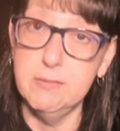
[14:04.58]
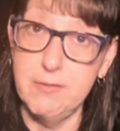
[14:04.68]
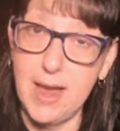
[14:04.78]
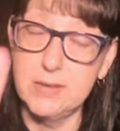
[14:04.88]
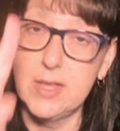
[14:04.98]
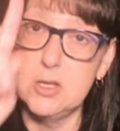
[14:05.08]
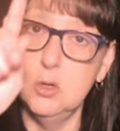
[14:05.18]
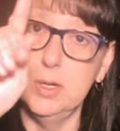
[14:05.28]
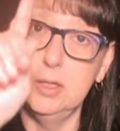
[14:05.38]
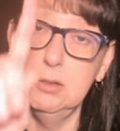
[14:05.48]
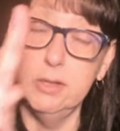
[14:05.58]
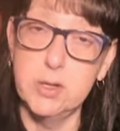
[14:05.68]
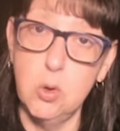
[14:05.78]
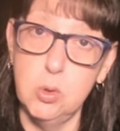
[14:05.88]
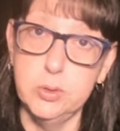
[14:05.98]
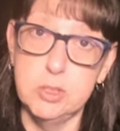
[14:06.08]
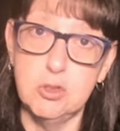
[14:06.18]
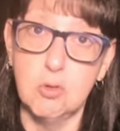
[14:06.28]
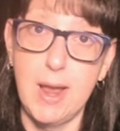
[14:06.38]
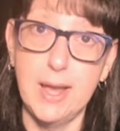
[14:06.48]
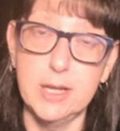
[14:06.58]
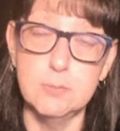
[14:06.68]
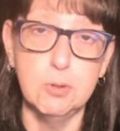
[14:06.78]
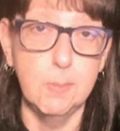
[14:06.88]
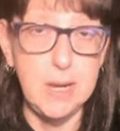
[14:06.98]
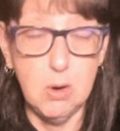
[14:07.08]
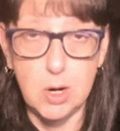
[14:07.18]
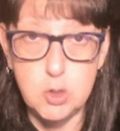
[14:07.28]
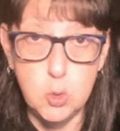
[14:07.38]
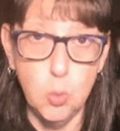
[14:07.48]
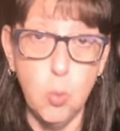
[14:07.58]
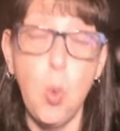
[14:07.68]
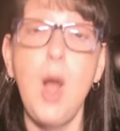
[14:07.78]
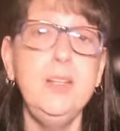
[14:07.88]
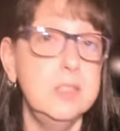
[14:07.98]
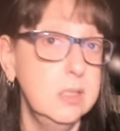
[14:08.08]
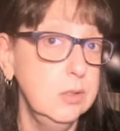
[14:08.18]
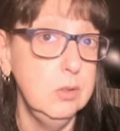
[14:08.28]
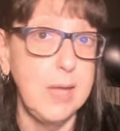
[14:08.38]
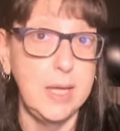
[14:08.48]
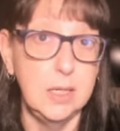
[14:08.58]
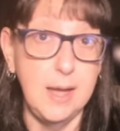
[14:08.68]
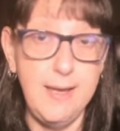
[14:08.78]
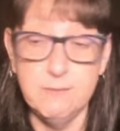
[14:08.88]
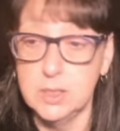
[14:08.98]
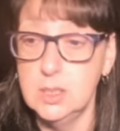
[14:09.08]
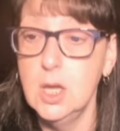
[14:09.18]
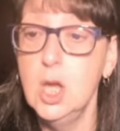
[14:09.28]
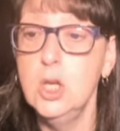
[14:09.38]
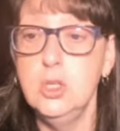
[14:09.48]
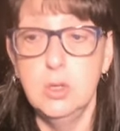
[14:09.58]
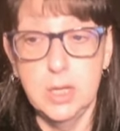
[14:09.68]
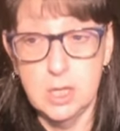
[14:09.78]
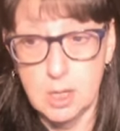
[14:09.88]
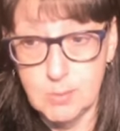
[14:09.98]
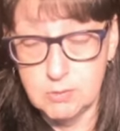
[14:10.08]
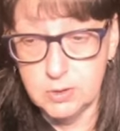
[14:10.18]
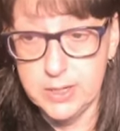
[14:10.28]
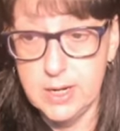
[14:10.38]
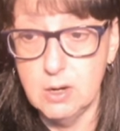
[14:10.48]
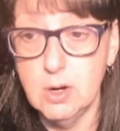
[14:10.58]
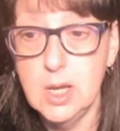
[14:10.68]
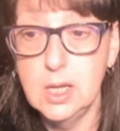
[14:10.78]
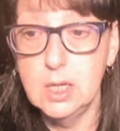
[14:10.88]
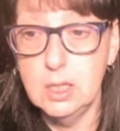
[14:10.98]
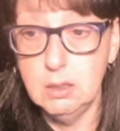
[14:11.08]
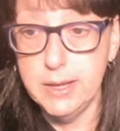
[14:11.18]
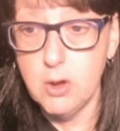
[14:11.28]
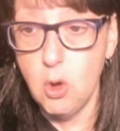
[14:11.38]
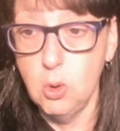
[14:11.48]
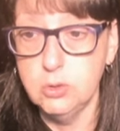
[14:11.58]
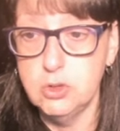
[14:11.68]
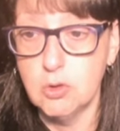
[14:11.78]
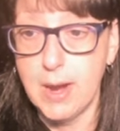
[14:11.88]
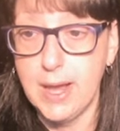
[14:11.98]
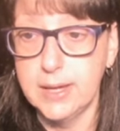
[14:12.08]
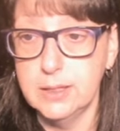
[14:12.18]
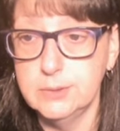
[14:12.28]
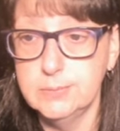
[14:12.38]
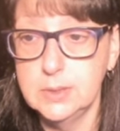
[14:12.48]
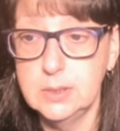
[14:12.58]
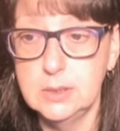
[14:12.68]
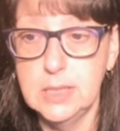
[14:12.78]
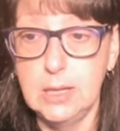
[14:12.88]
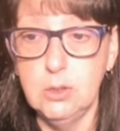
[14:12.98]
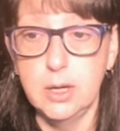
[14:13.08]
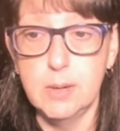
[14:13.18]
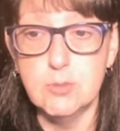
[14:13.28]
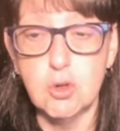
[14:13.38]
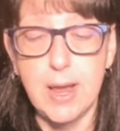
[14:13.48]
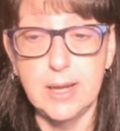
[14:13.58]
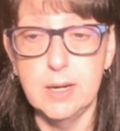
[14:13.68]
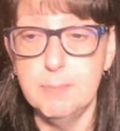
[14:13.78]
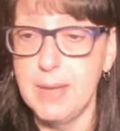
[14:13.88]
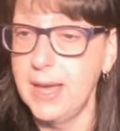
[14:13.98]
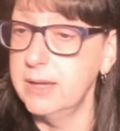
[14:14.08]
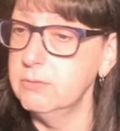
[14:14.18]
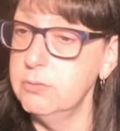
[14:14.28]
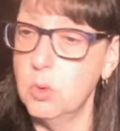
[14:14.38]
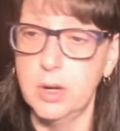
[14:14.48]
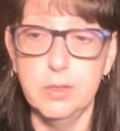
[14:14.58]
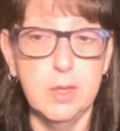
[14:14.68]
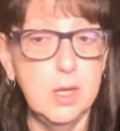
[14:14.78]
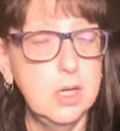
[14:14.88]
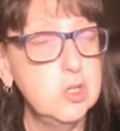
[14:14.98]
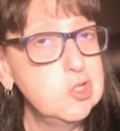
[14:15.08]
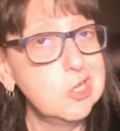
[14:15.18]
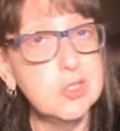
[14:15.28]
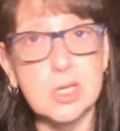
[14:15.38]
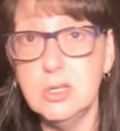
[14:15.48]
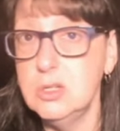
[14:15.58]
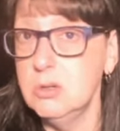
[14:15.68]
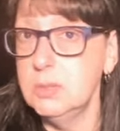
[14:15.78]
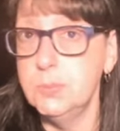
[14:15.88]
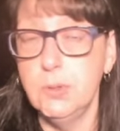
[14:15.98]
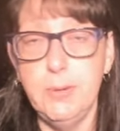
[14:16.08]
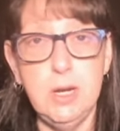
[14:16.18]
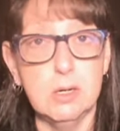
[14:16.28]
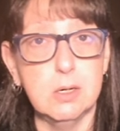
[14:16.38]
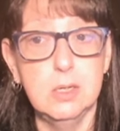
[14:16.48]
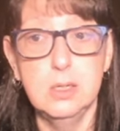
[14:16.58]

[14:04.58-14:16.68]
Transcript: fact that you can click, hold, and drag in Premiere, and you want to do that in Avid, you can come over here, click, hold, drag. Now look, I'm dragging it back and forth, just like you do in Premiere.